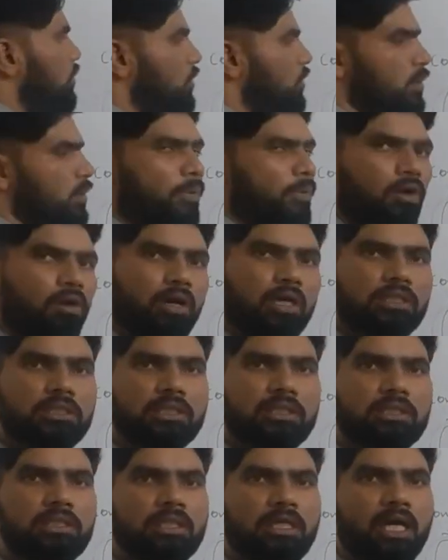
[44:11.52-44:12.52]
because
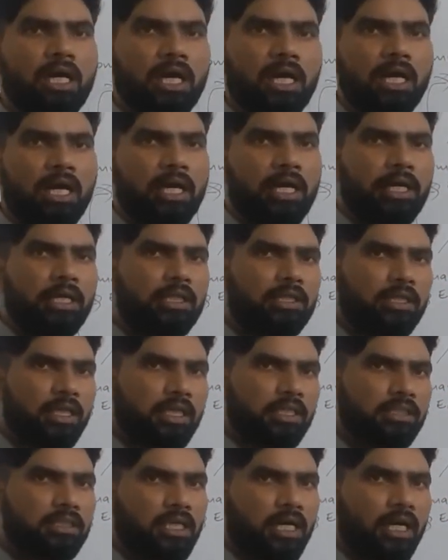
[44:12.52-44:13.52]
it
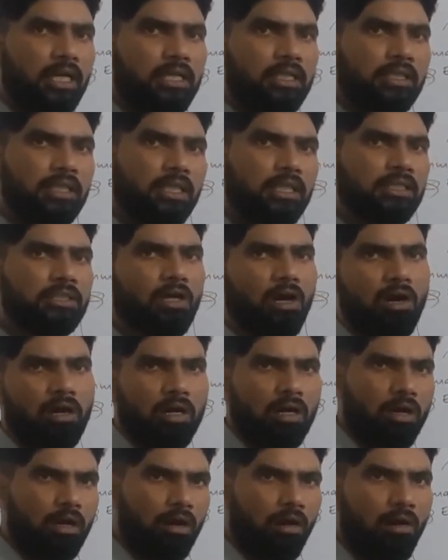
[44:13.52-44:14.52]
thinks that these
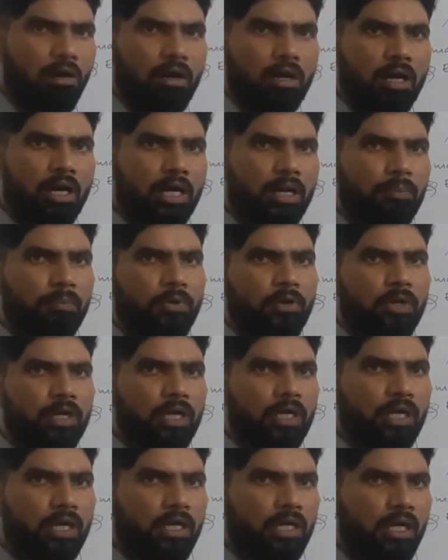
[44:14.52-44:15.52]
are all are important
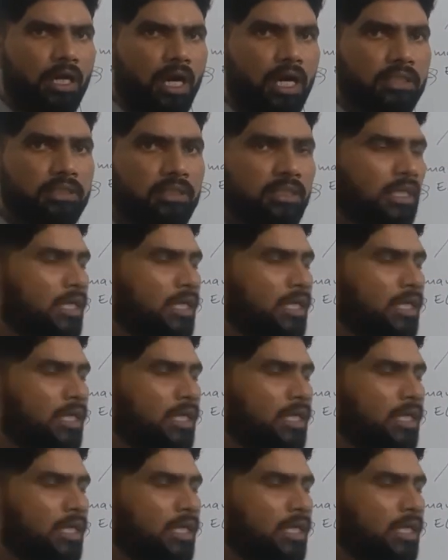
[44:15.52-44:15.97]
areas.